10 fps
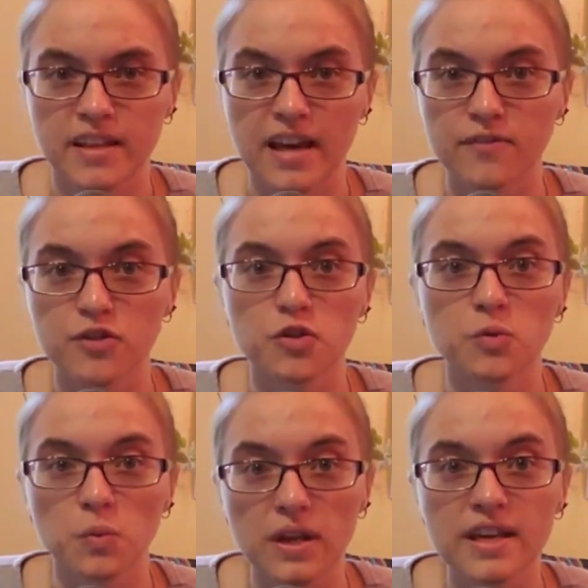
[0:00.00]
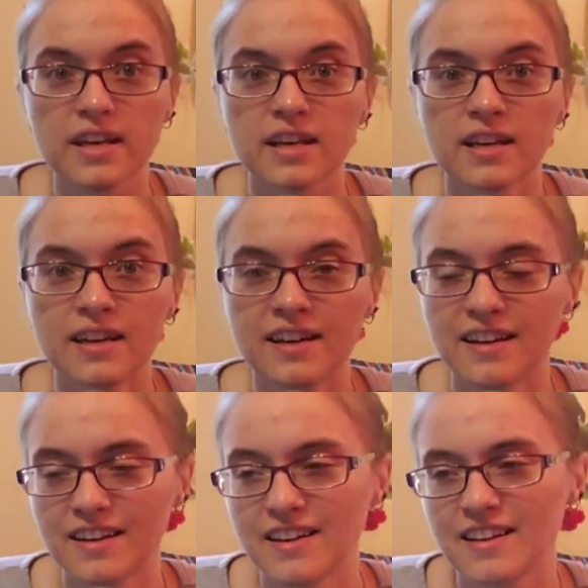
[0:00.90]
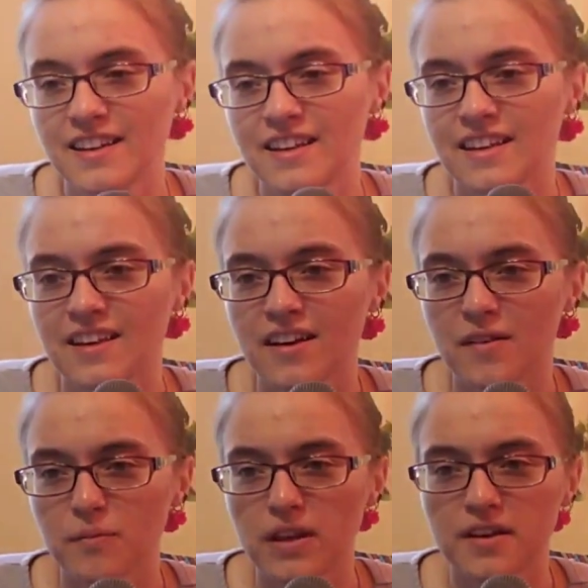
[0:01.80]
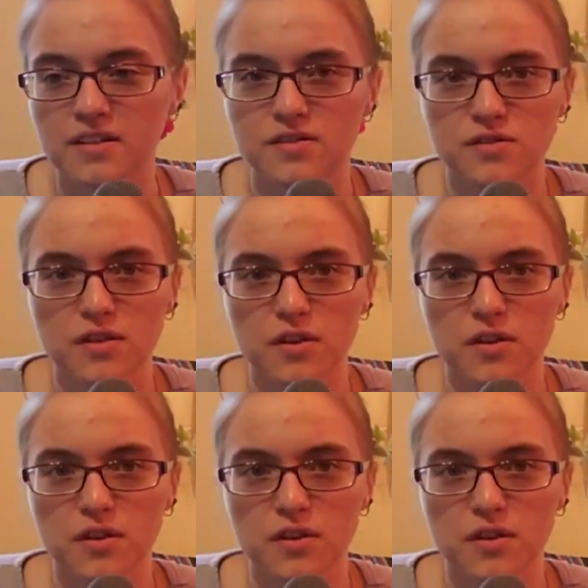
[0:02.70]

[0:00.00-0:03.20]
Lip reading: After a week, because,